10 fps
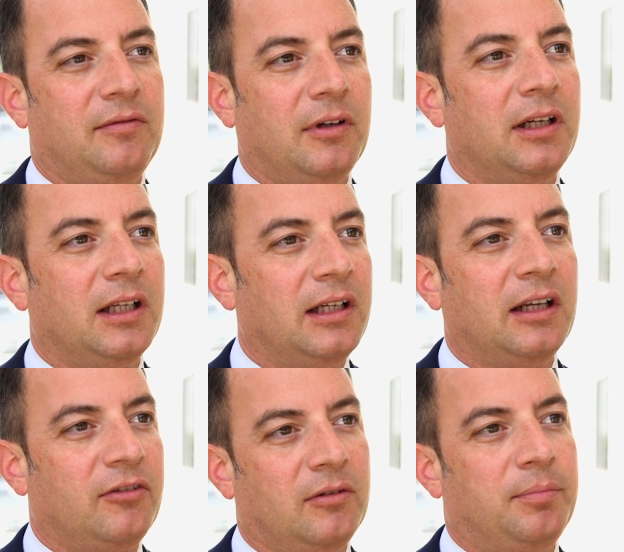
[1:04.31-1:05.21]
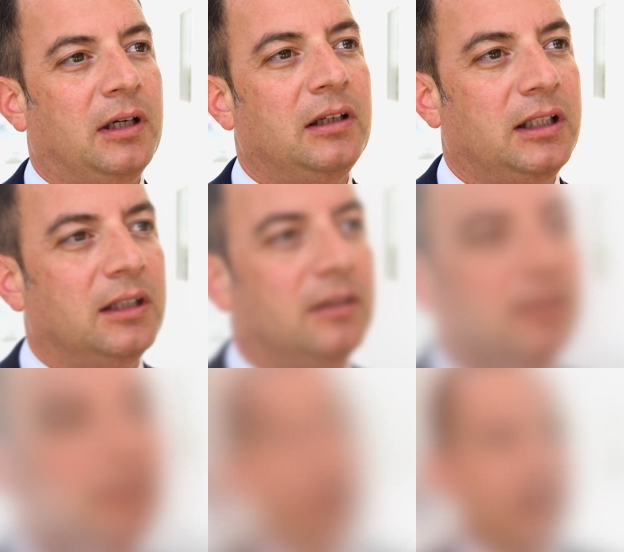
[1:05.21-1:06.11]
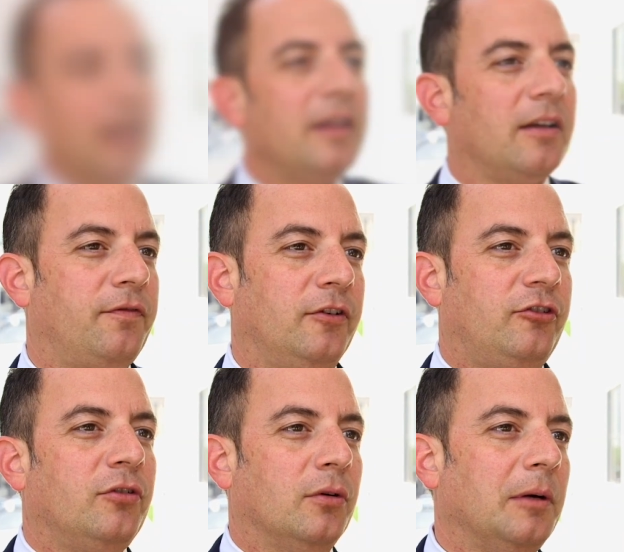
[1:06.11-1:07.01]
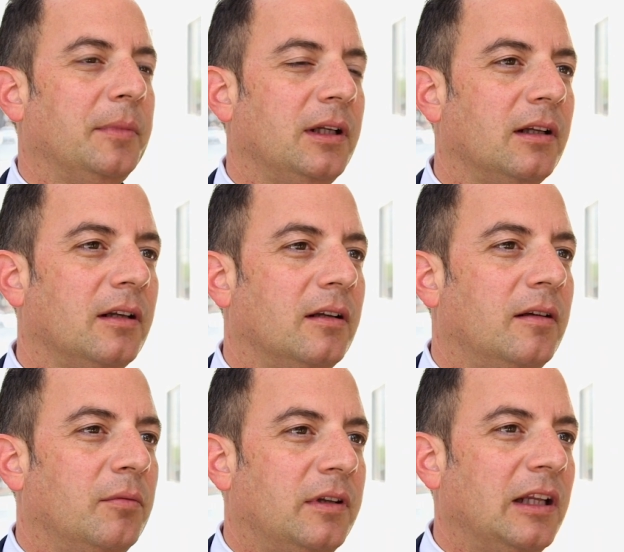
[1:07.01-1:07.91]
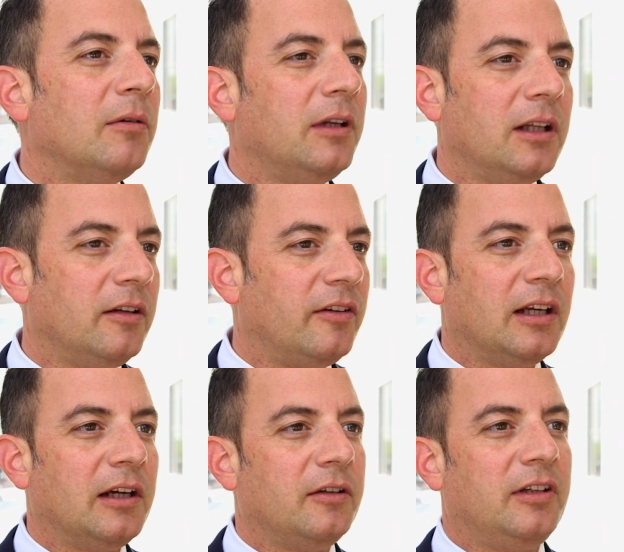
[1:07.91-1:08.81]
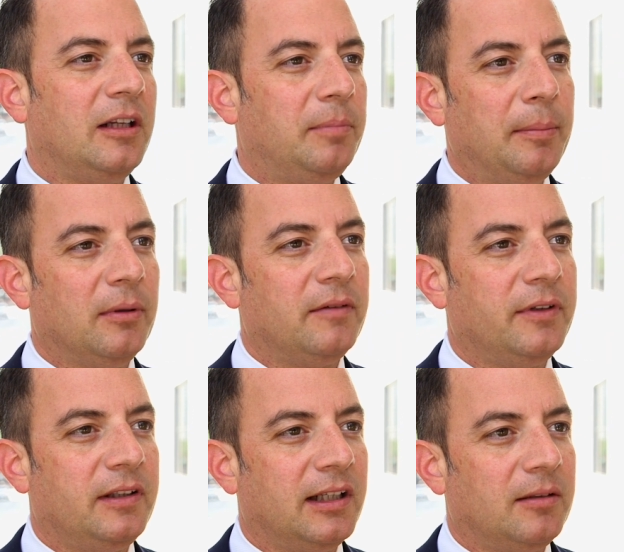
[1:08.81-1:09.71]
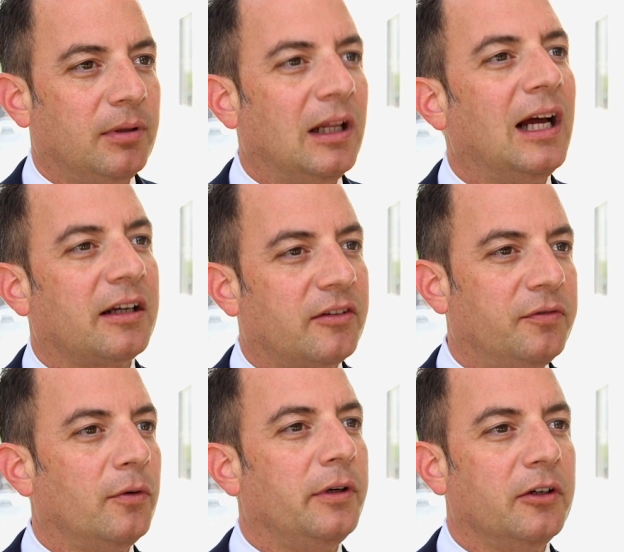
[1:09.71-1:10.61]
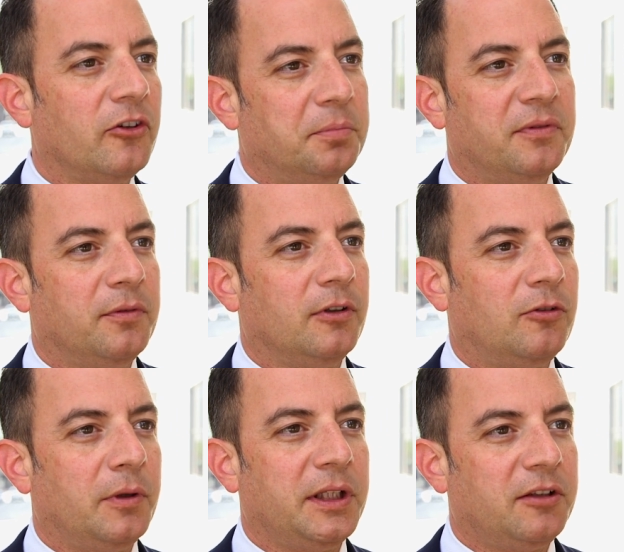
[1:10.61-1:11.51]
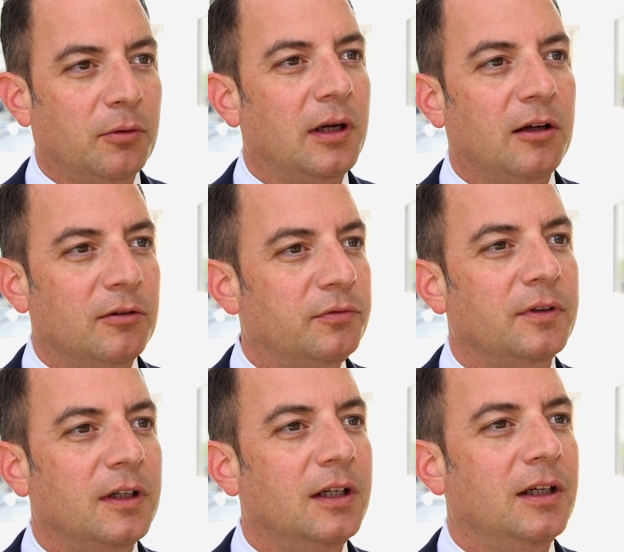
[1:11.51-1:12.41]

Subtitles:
of running a national party. Yeah, I think for sure. I mean, what they did is they hired 10 people every 10 blocks 4 years before 2012